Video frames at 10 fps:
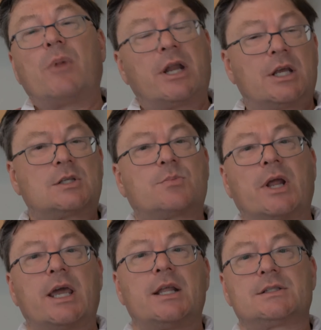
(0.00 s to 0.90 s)
might
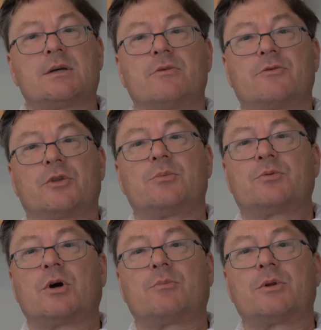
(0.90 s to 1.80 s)
explain some of the
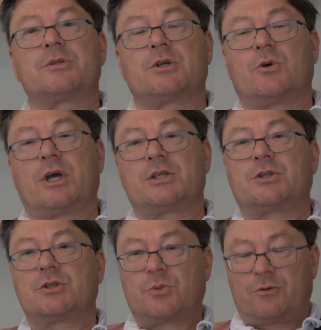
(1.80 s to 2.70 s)
problems and
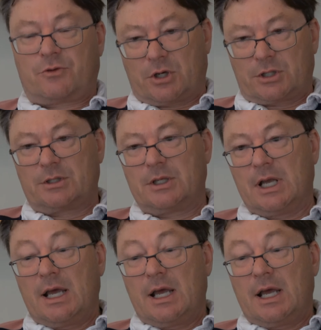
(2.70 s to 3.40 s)
questions we've got.